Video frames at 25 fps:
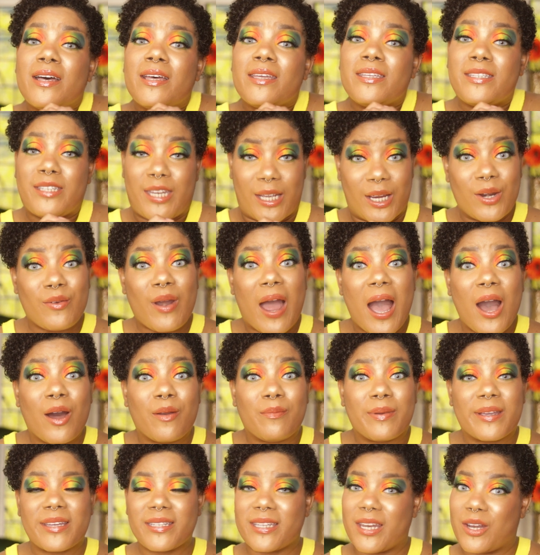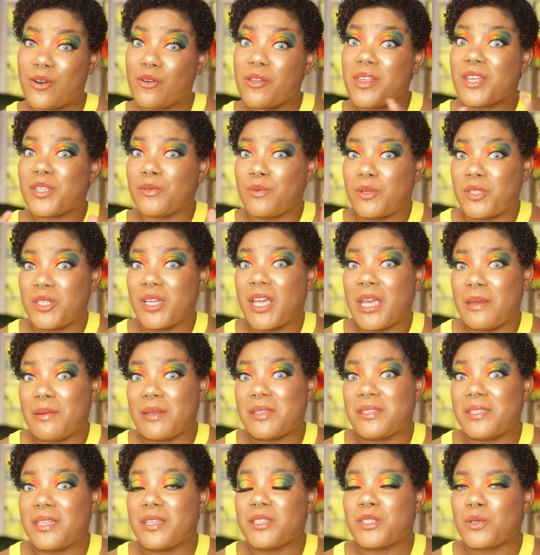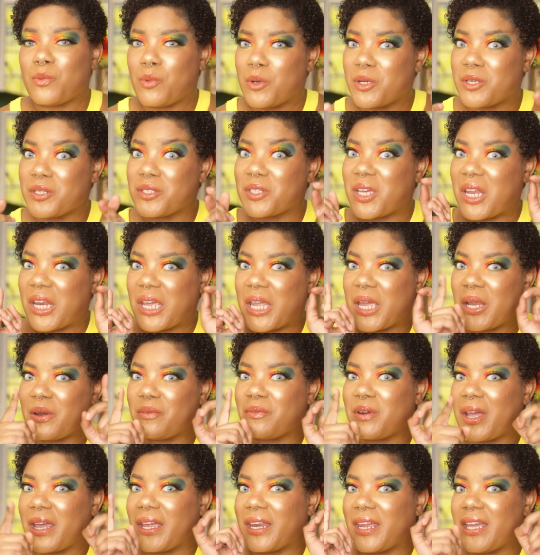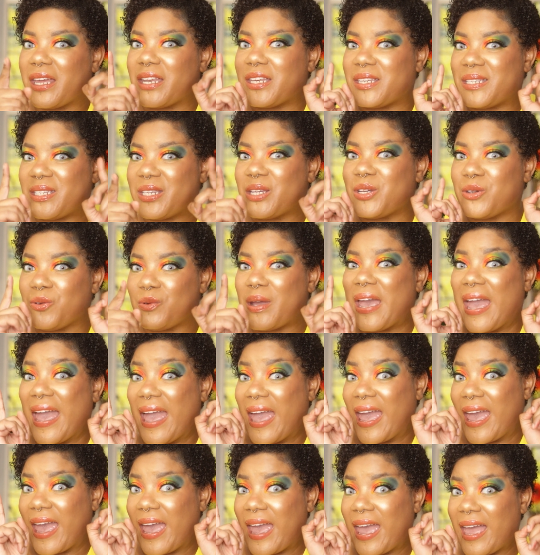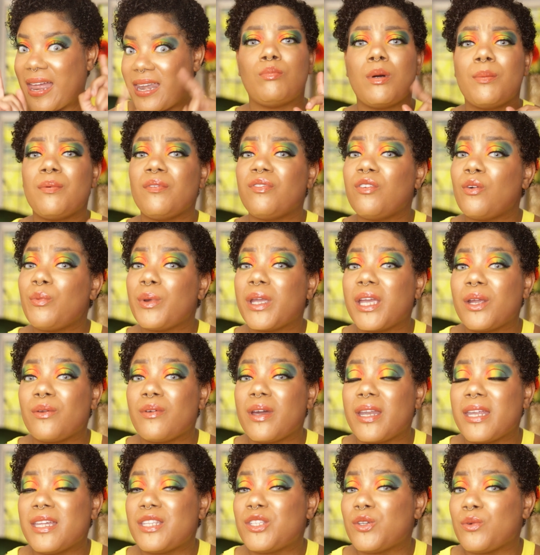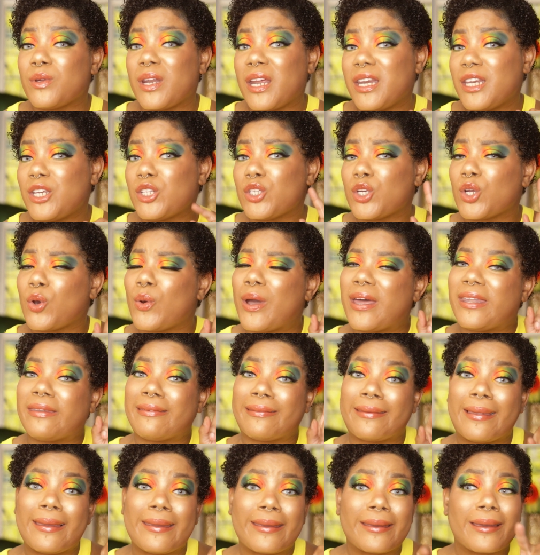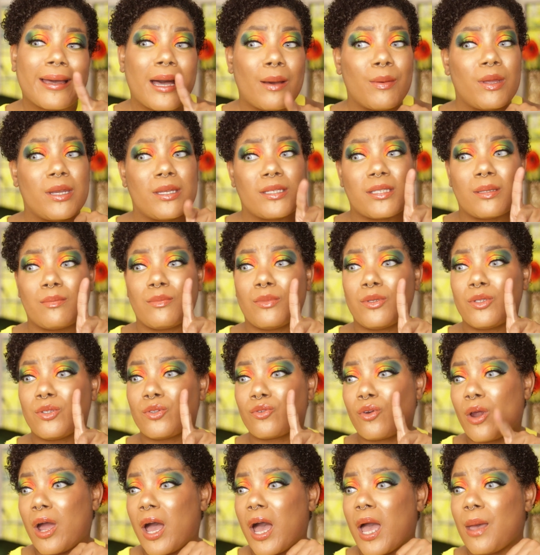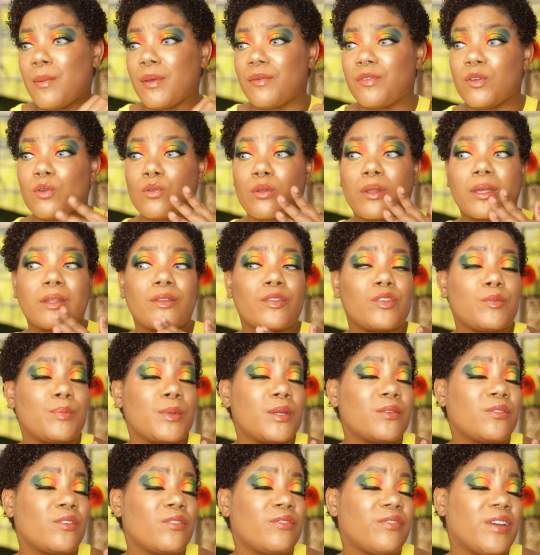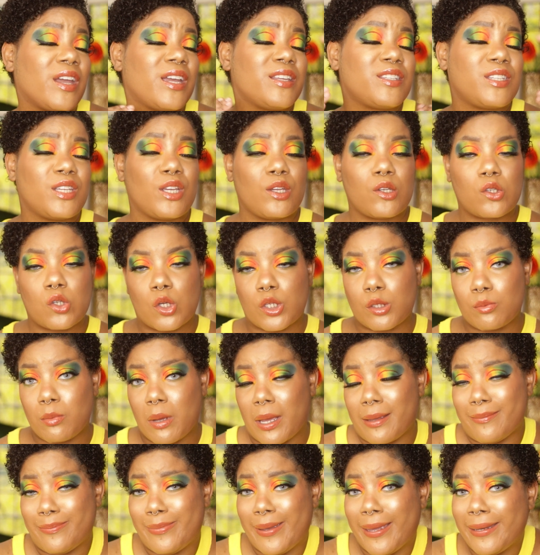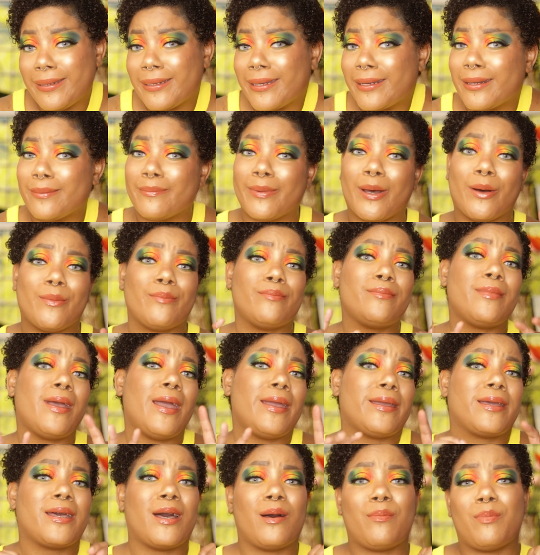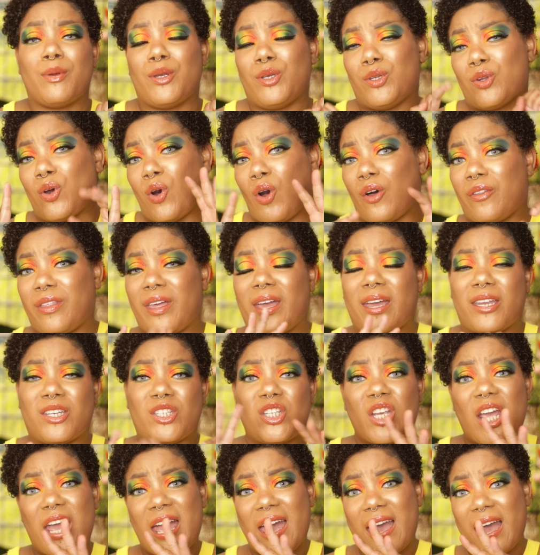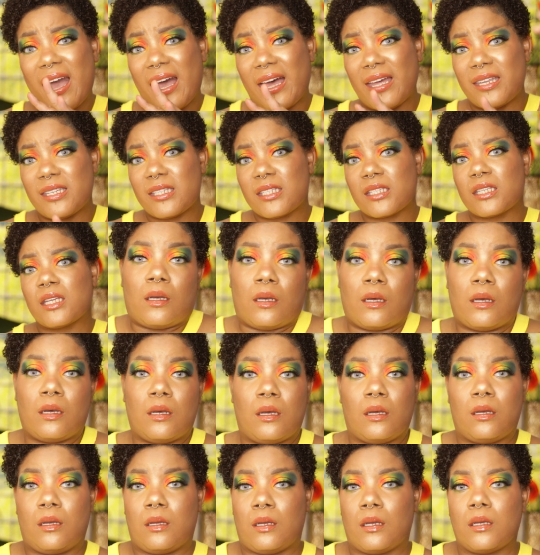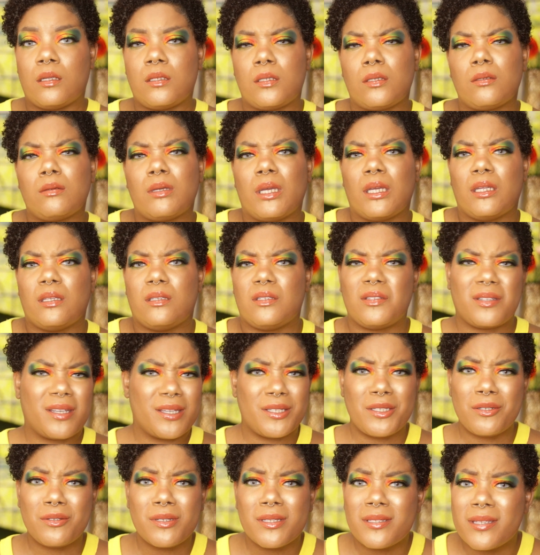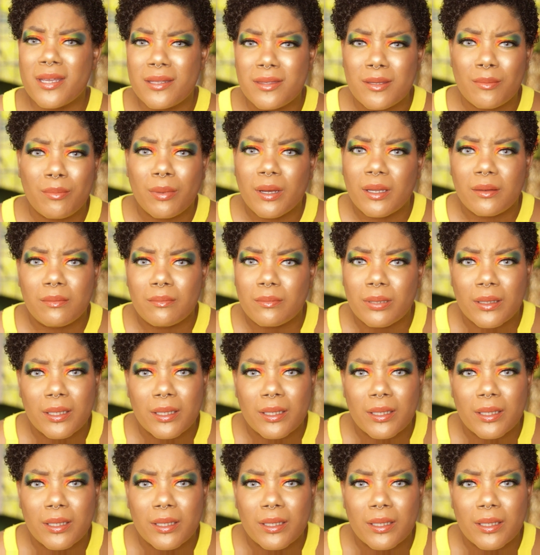stick around because I know that's what you came to see, so we're just going to get right into it. But before we get right into it, I need you to go ahead and like, comment, and subscribe if you like this beautiful face and you trust my opinion about makeup and all that jazz. Could you just hit the button,